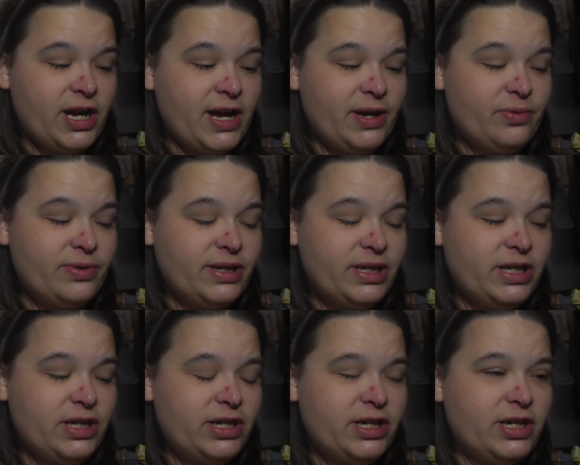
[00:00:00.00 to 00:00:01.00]
I
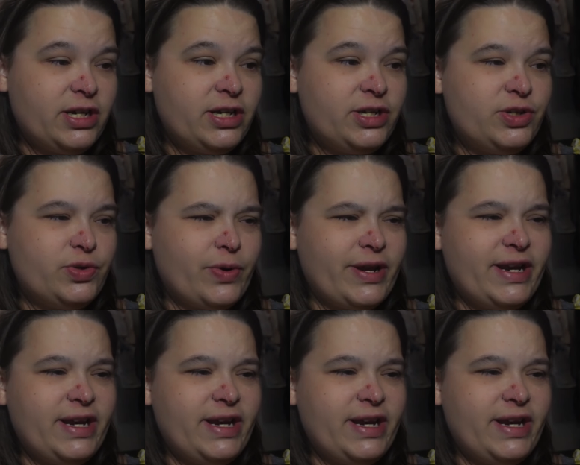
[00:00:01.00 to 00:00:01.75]
really enjoyed